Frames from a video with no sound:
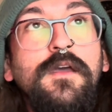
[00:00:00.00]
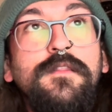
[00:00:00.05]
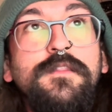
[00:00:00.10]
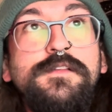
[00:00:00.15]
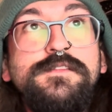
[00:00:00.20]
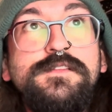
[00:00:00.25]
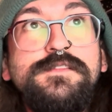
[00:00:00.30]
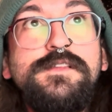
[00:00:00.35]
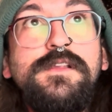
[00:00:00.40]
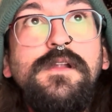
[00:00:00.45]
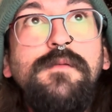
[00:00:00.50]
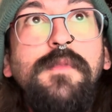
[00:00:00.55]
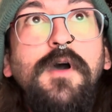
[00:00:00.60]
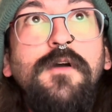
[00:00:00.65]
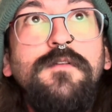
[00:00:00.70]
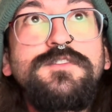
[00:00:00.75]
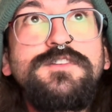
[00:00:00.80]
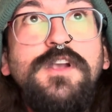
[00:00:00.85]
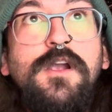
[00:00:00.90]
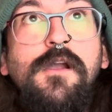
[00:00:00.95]
This isn't
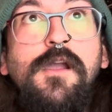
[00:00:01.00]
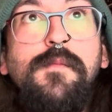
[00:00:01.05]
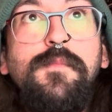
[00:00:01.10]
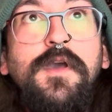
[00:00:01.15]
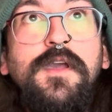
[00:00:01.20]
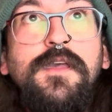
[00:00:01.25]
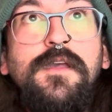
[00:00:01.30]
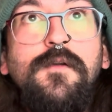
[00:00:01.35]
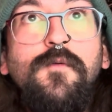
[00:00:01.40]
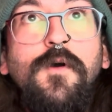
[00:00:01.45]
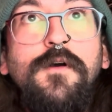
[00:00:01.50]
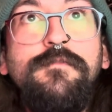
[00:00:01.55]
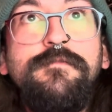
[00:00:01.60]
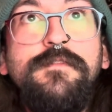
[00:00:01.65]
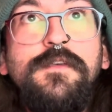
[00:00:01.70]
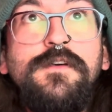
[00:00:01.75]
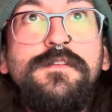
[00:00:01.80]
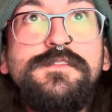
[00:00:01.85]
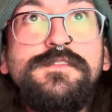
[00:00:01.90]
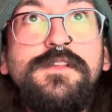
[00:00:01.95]
about cherry picking what
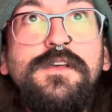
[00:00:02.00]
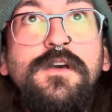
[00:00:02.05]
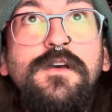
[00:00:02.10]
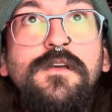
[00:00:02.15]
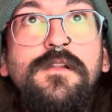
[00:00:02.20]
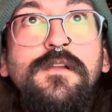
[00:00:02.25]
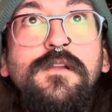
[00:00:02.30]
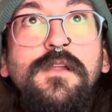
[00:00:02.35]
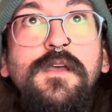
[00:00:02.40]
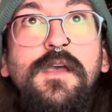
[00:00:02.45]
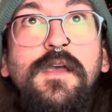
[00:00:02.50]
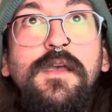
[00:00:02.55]
feels good,